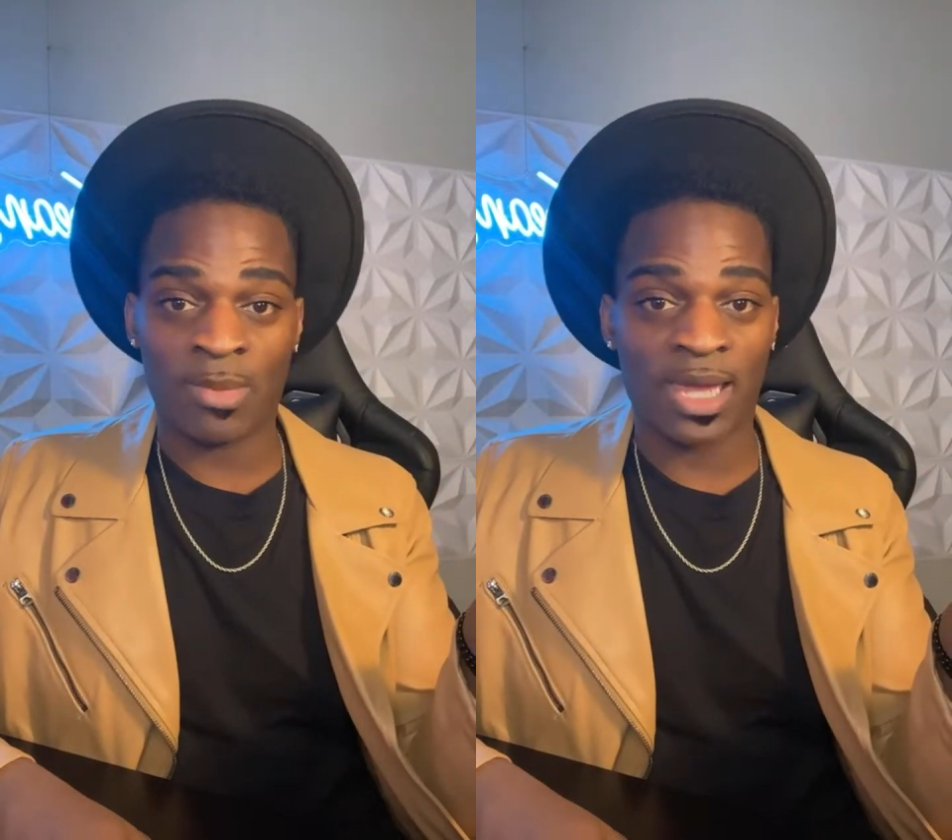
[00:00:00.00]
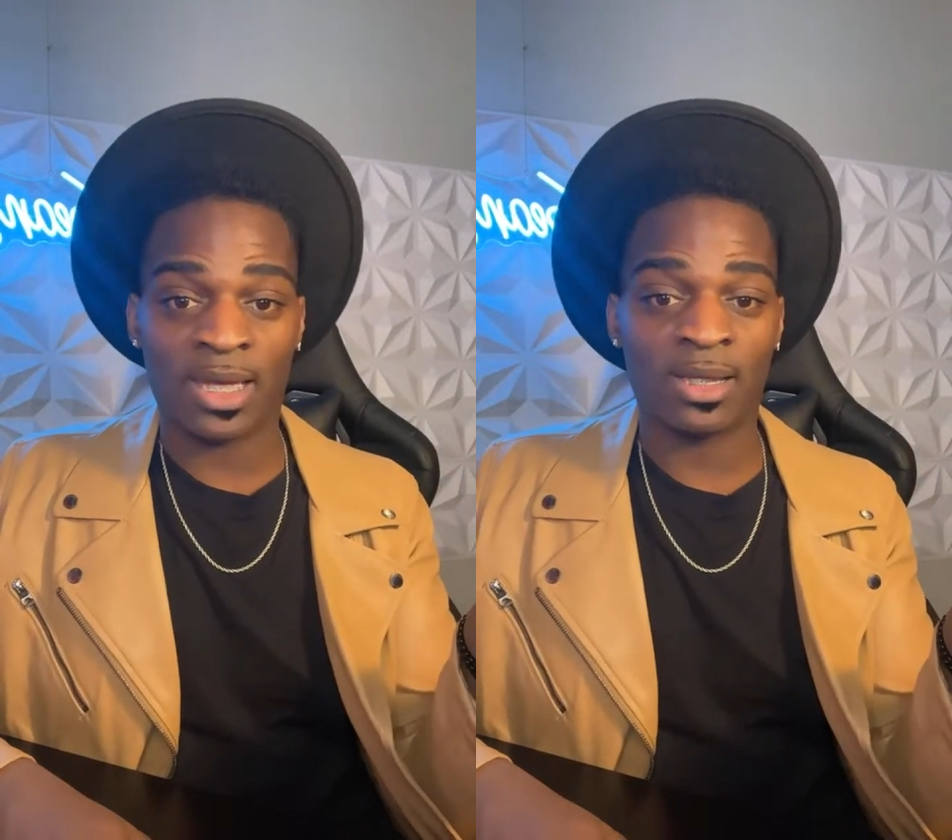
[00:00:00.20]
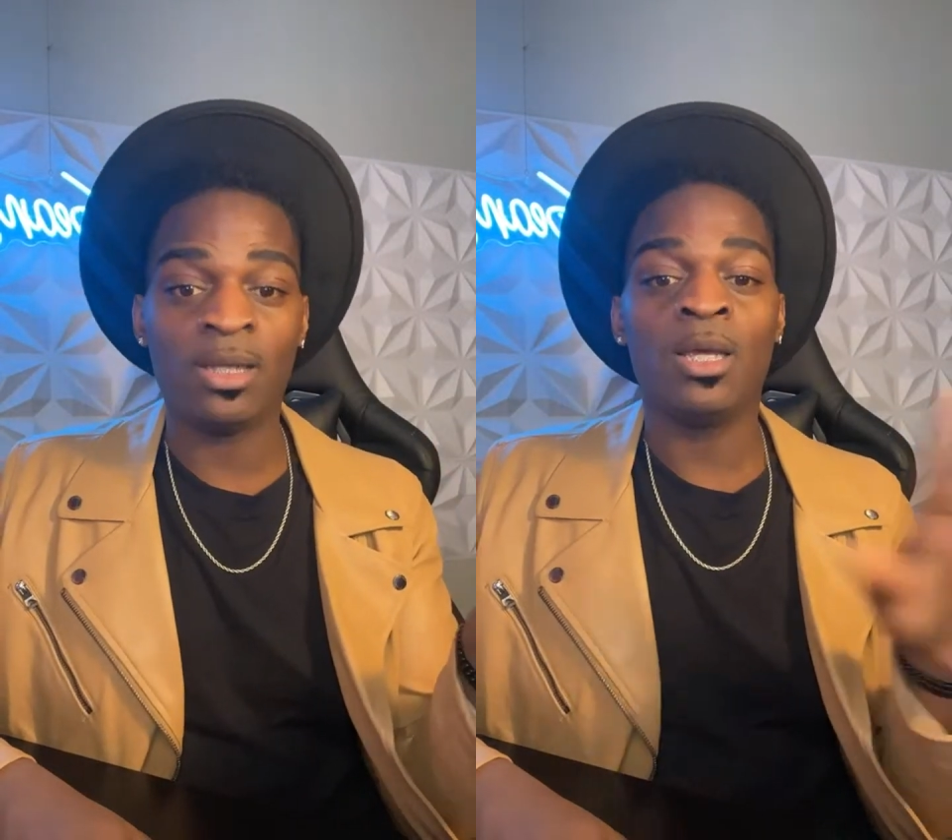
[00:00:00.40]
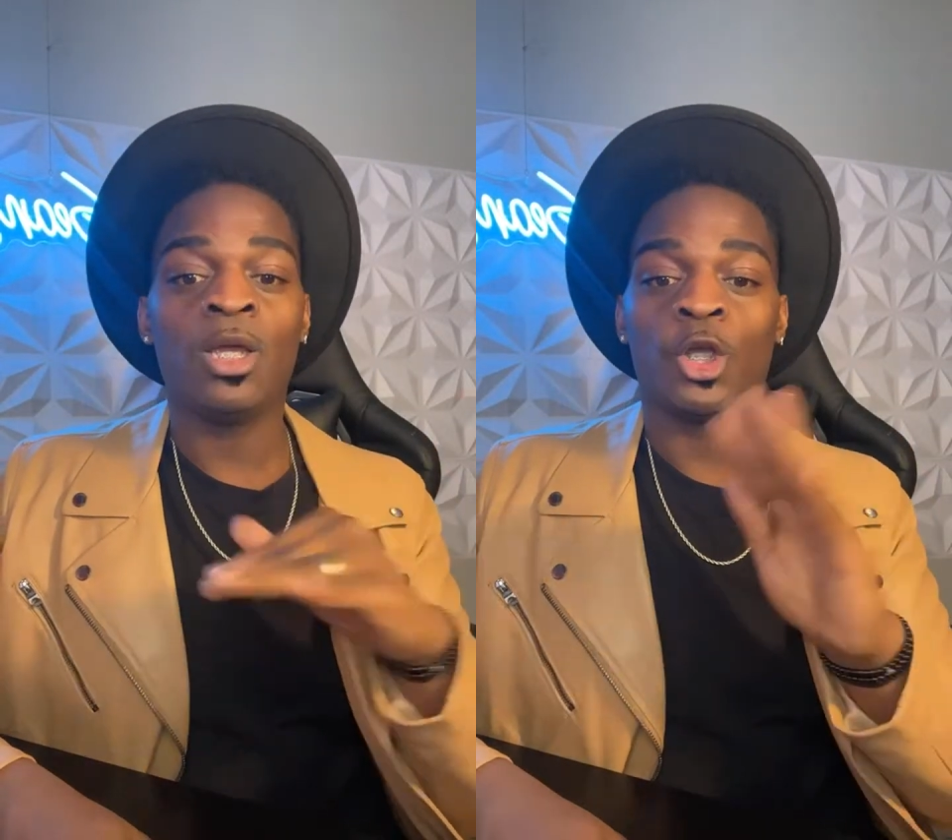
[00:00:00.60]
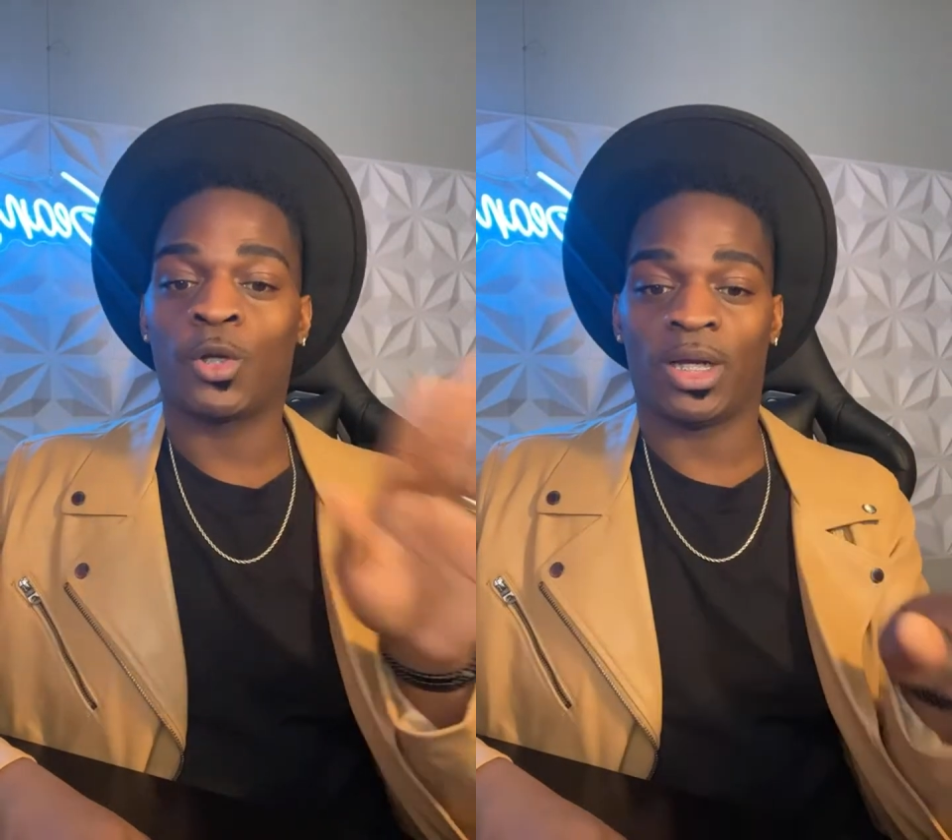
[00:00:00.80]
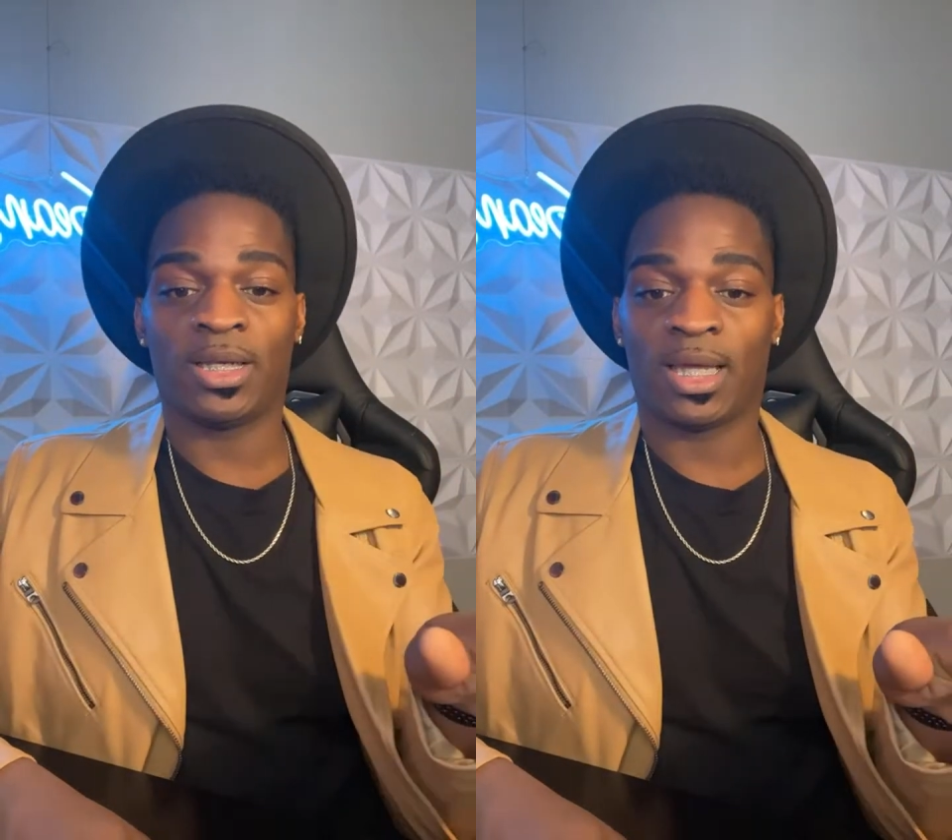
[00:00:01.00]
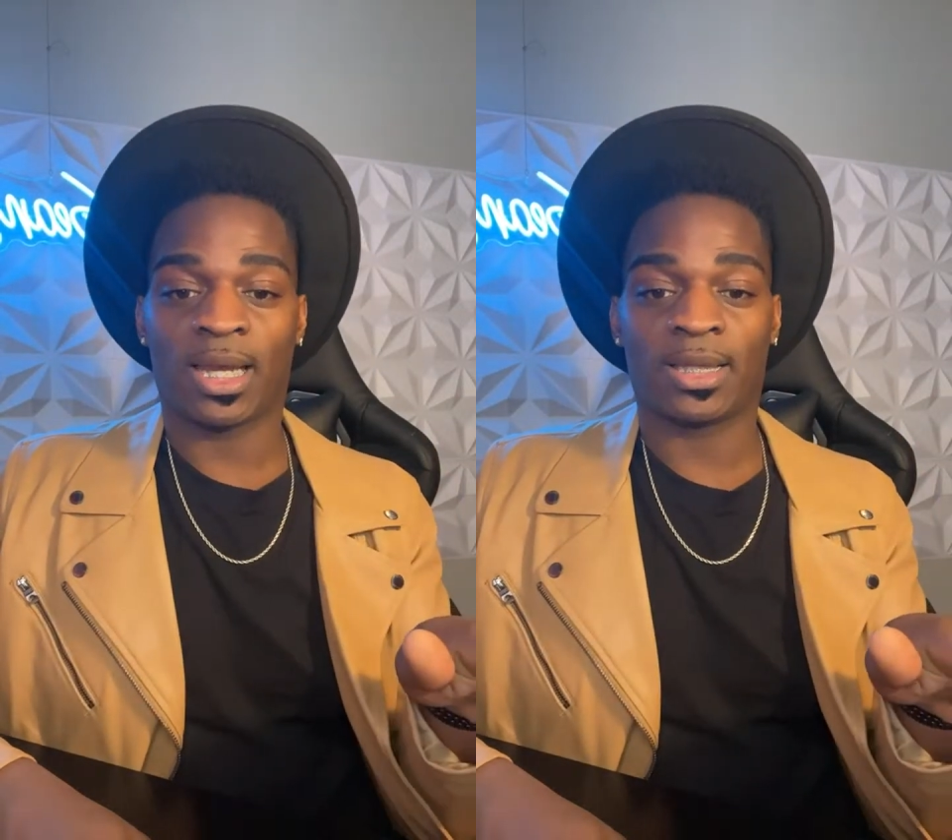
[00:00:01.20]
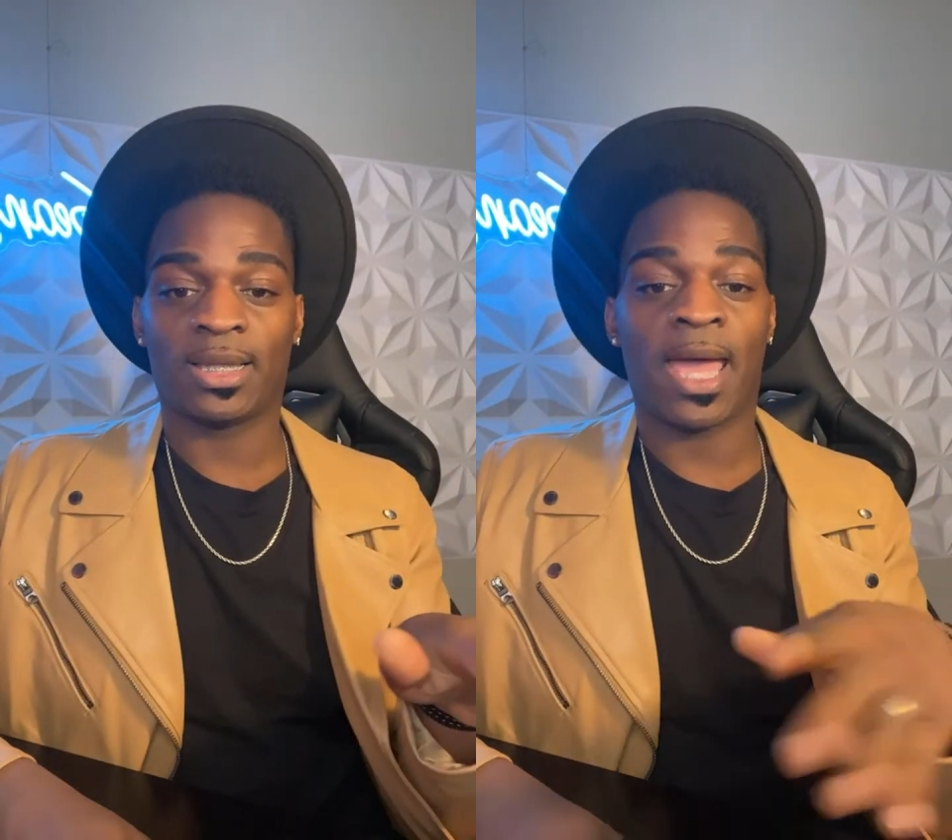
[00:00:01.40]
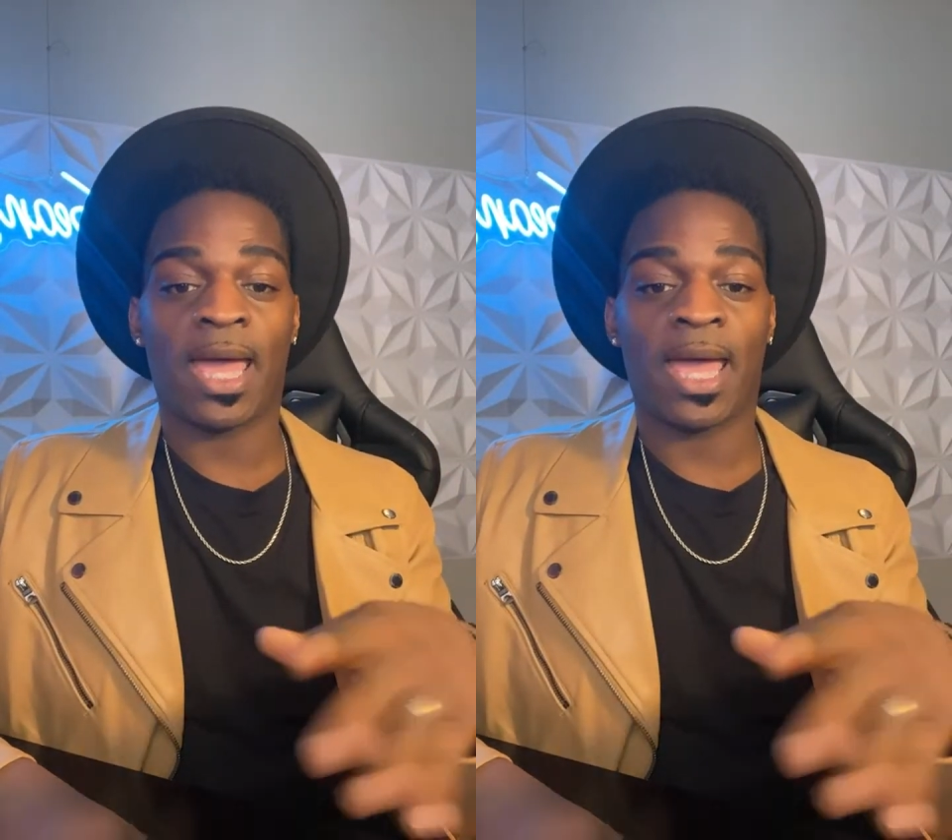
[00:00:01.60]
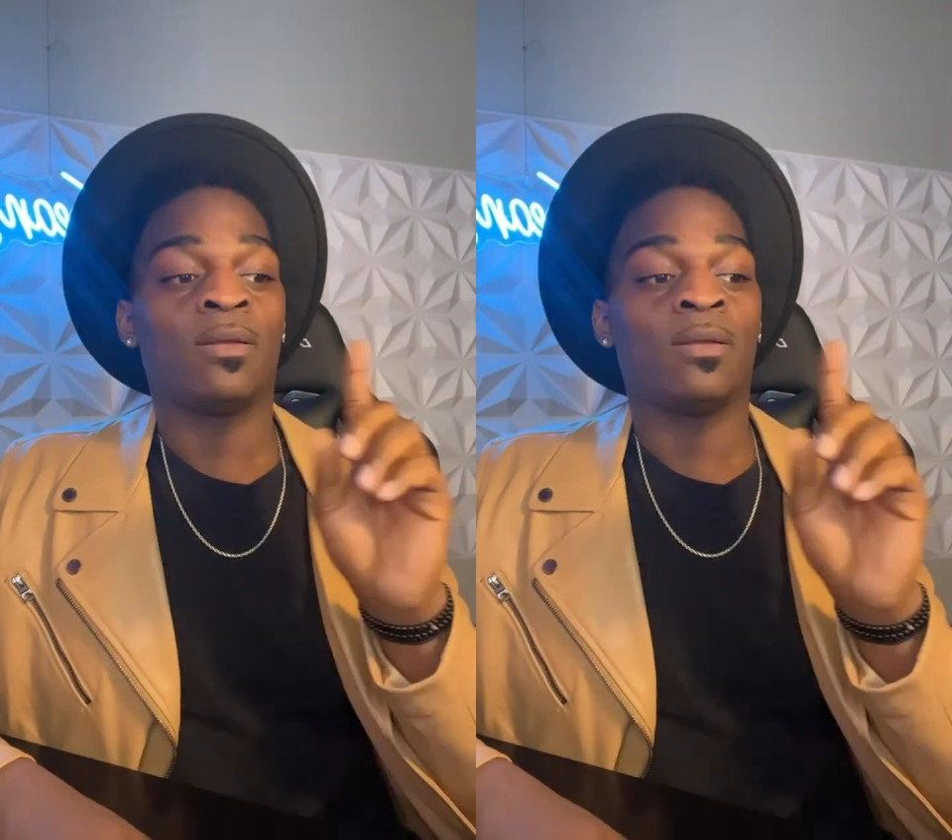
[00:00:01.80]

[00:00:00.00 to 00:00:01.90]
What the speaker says: Megan, or anything like that.